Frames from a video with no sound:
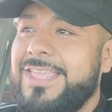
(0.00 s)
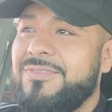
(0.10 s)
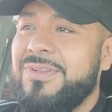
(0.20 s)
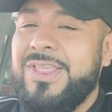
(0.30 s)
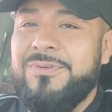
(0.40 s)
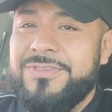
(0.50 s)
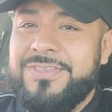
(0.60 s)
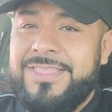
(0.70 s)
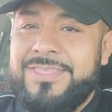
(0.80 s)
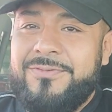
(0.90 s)
when he was
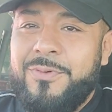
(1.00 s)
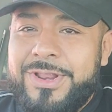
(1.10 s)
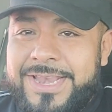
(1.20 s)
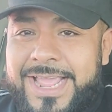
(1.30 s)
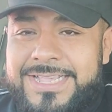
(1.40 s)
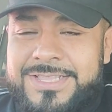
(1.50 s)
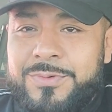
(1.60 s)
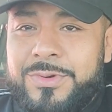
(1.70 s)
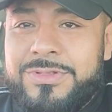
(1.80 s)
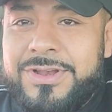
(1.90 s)
in the 40 days in the
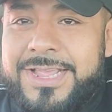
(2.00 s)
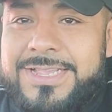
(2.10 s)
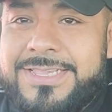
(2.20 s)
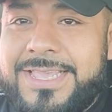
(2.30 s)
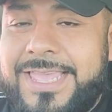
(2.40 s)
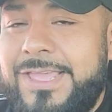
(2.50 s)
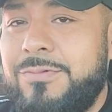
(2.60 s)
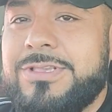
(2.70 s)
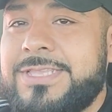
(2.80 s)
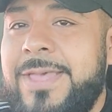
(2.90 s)
wilderness, he
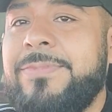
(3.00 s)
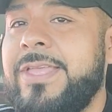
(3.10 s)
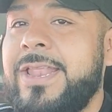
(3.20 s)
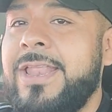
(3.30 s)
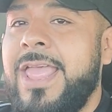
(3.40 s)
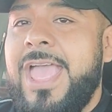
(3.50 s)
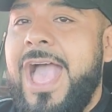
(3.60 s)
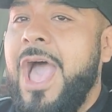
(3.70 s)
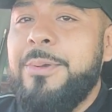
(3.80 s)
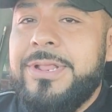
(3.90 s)
was tempted. And
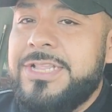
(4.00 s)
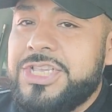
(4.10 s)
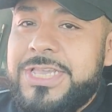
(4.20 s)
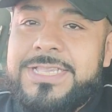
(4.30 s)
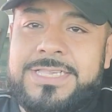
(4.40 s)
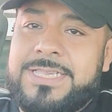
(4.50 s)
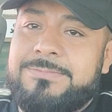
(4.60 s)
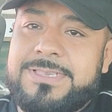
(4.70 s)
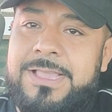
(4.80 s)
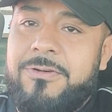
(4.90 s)
how did Jesus
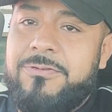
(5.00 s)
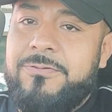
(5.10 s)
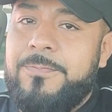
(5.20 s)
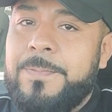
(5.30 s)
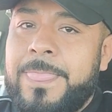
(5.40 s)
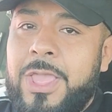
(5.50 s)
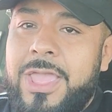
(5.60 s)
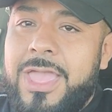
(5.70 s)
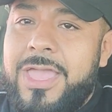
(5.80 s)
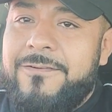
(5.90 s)
himself
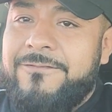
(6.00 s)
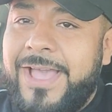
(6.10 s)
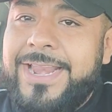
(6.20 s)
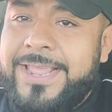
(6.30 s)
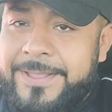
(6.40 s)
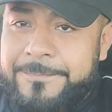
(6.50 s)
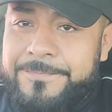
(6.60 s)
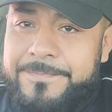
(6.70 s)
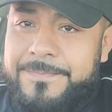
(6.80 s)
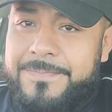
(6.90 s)
fight him?
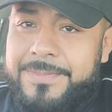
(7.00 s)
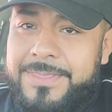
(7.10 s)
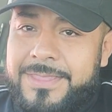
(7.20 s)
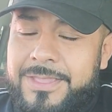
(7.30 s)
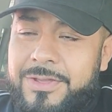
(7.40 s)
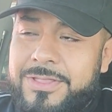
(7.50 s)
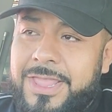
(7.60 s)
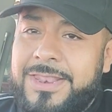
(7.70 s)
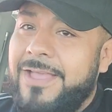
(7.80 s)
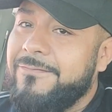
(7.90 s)

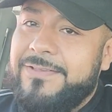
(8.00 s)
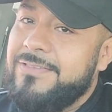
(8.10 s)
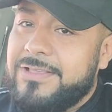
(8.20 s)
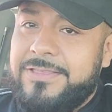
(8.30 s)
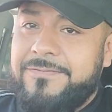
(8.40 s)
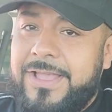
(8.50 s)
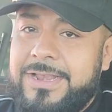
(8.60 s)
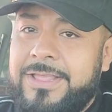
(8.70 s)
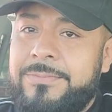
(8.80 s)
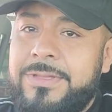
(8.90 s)
And not physically fight
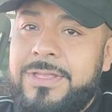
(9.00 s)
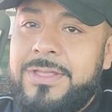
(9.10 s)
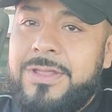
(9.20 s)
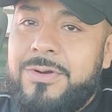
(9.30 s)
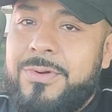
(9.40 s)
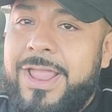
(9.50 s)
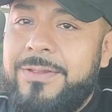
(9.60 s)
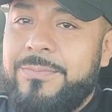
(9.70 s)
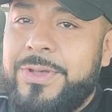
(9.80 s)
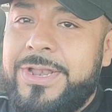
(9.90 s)
him, right?
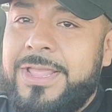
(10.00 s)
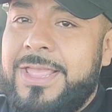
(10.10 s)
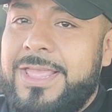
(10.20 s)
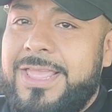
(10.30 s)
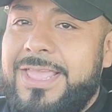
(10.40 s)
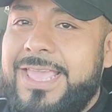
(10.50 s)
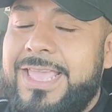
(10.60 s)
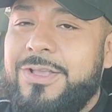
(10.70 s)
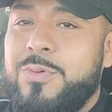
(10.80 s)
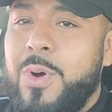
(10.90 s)
But
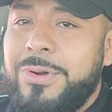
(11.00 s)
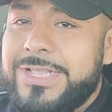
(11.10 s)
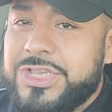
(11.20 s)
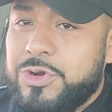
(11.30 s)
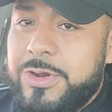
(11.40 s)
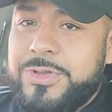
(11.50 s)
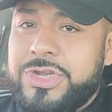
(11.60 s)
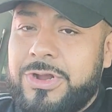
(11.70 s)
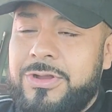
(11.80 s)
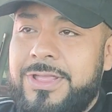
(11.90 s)
he quoted
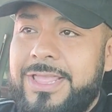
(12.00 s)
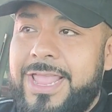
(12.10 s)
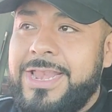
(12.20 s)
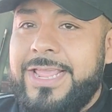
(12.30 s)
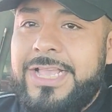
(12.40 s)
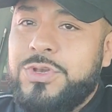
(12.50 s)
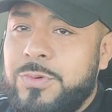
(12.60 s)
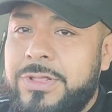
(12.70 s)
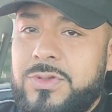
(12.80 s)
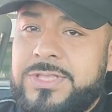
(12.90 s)
scripture in each
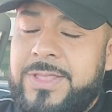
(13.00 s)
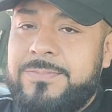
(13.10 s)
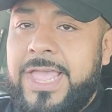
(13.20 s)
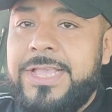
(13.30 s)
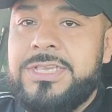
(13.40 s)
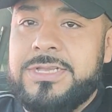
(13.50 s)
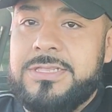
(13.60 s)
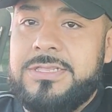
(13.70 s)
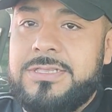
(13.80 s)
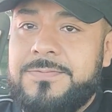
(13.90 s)
one of those temptations.